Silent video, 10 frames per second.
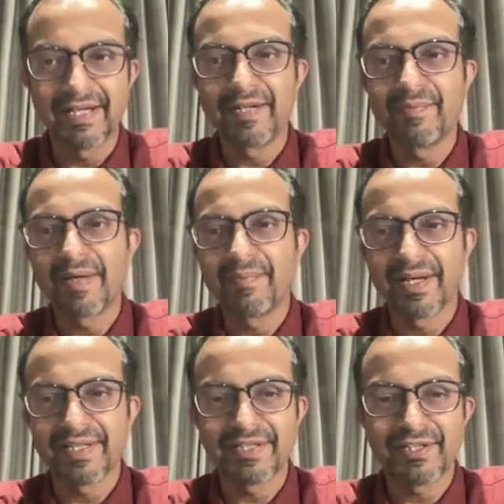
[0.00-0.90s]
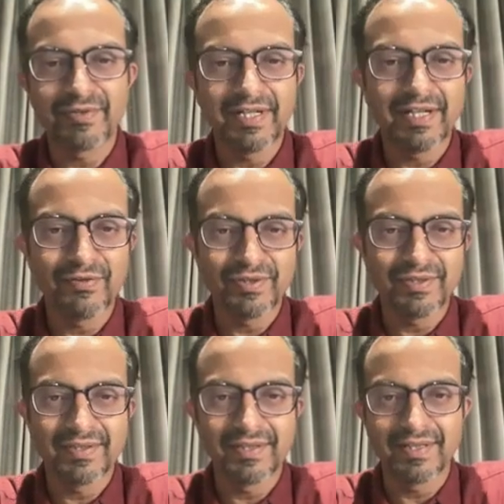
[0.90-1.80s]
I did my masters when I
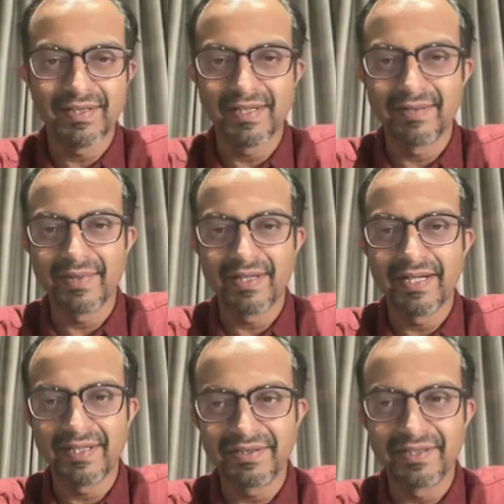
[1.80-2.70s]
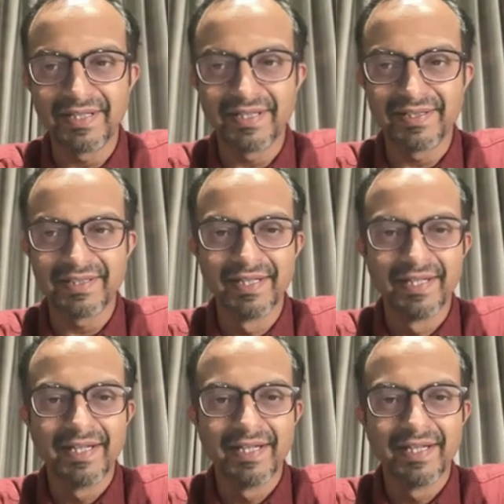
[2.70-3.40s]
was in my late 30s,